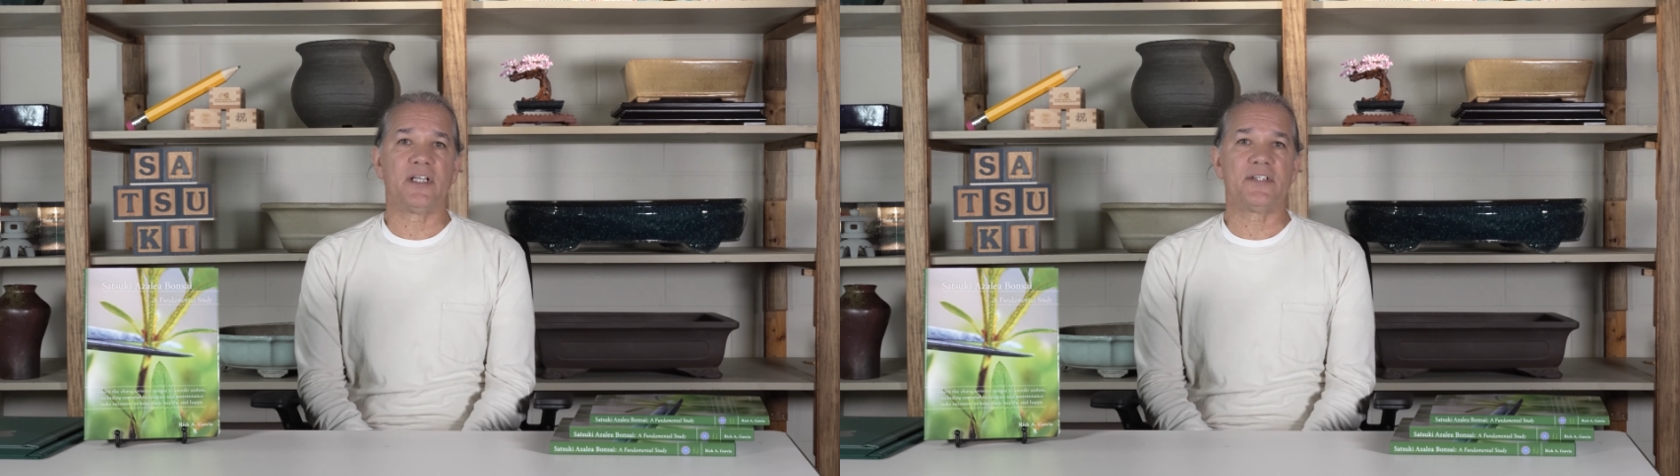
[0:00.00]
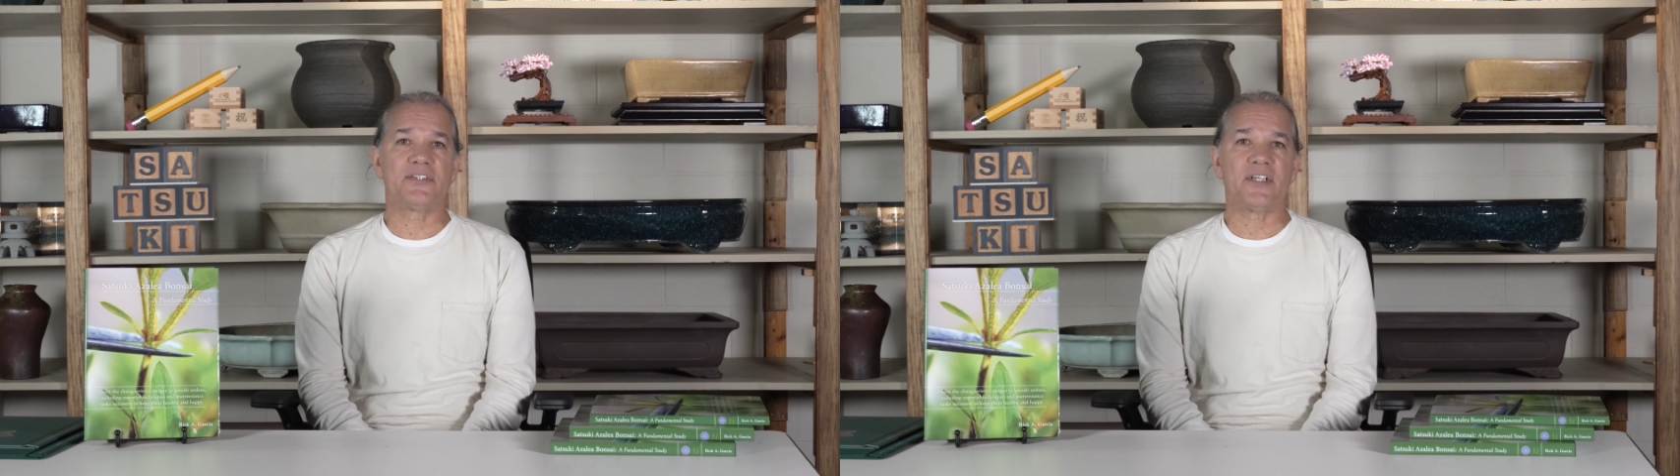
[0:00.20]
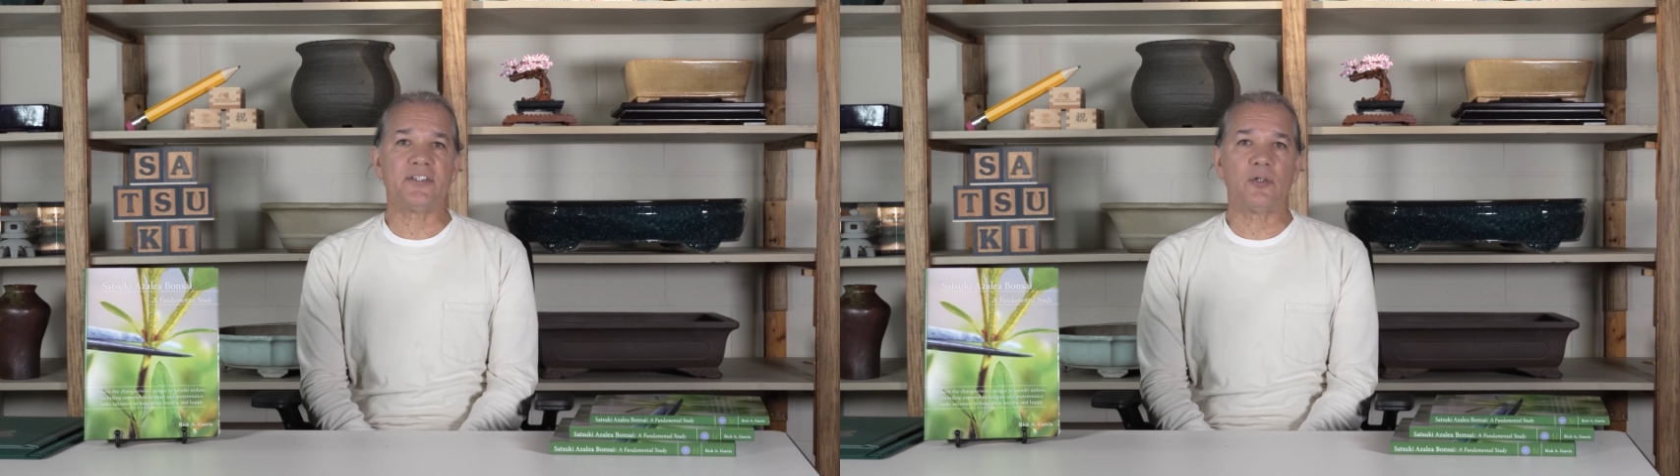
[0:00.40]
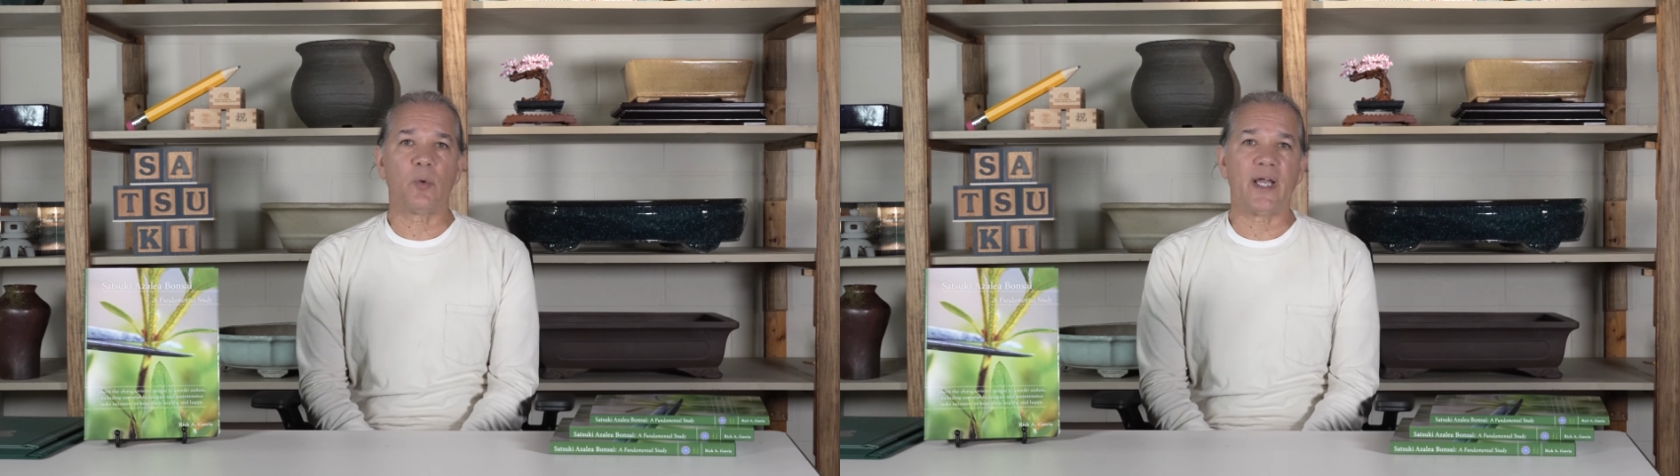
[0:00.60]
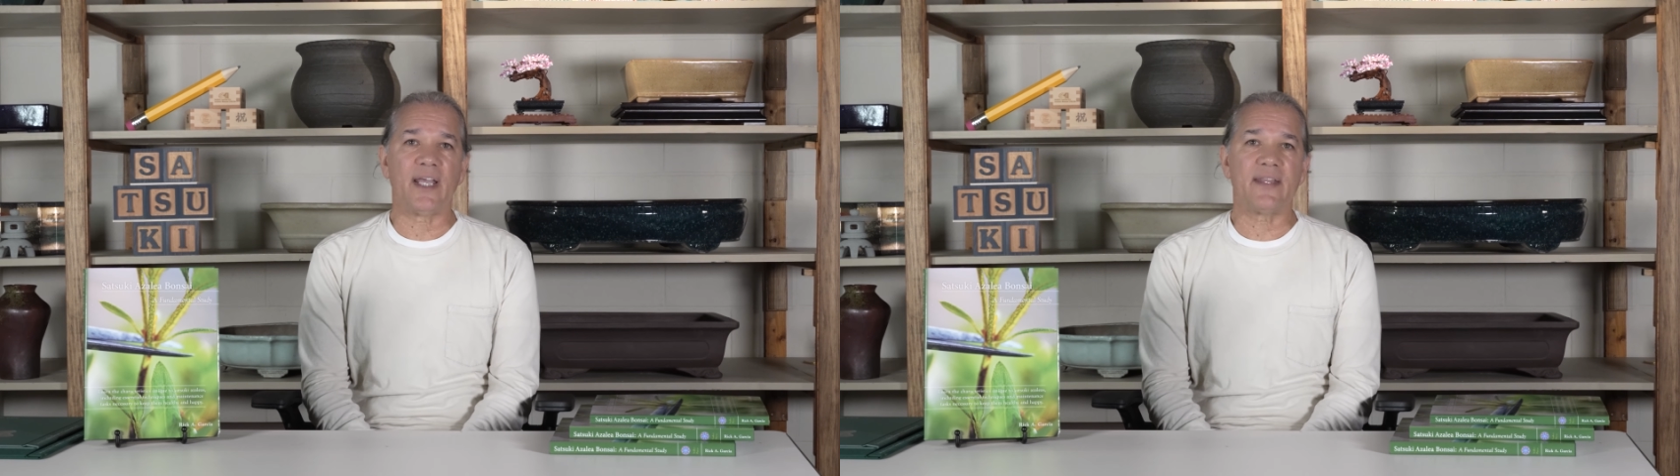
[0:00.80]
in such a
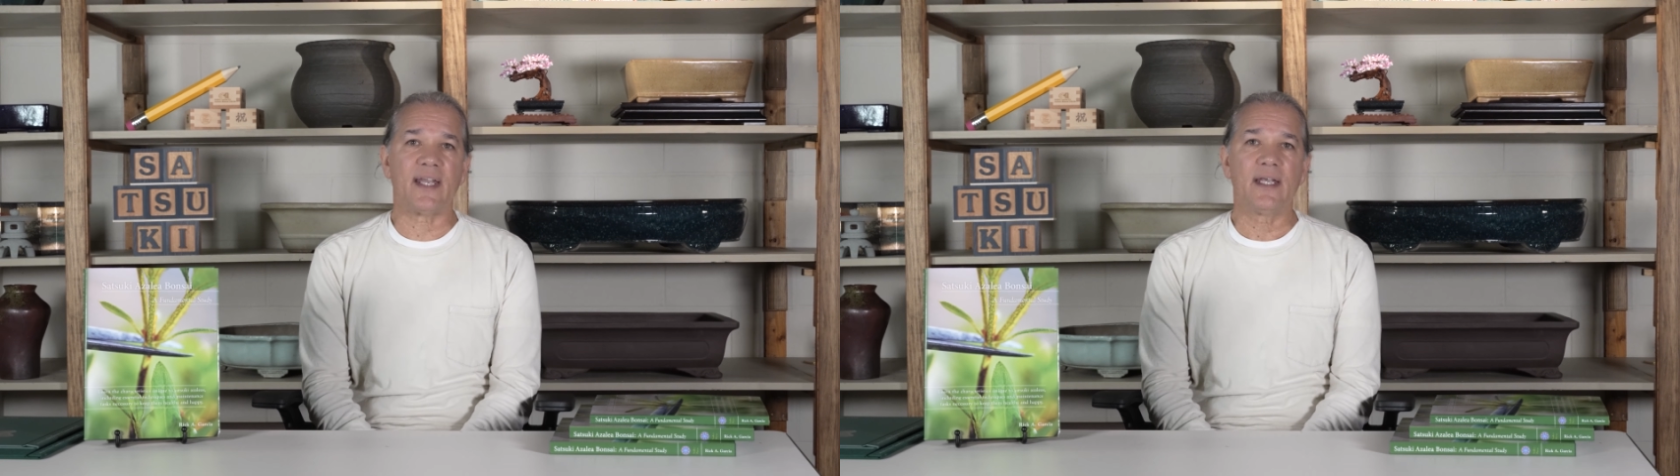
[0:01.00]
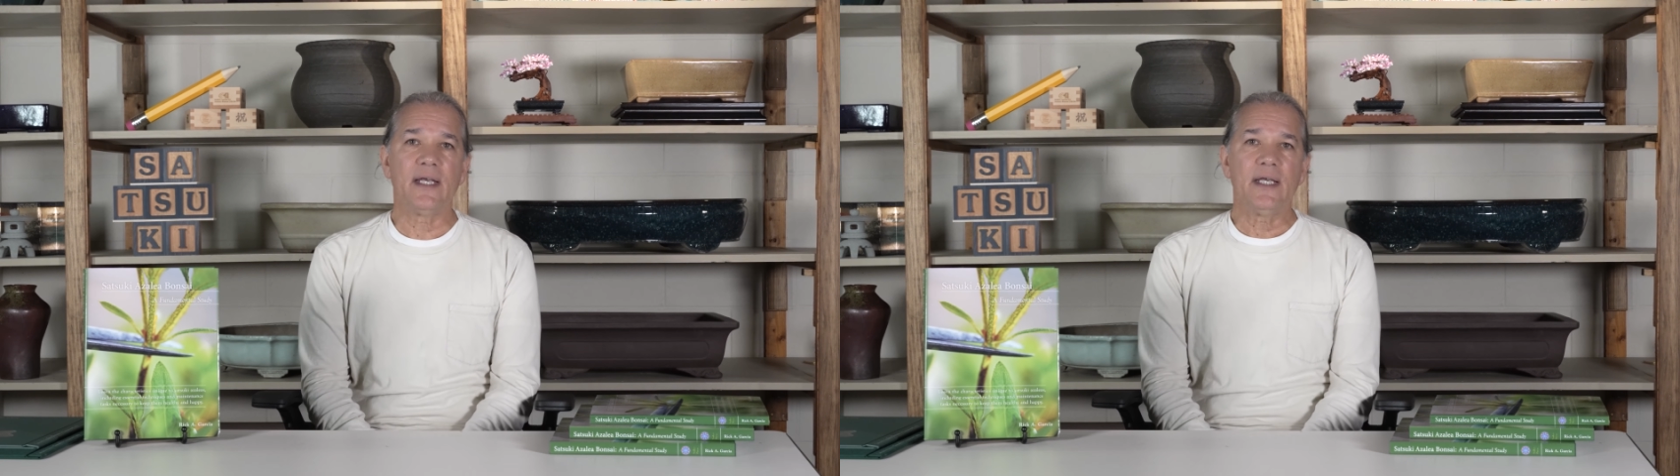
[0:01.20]
way that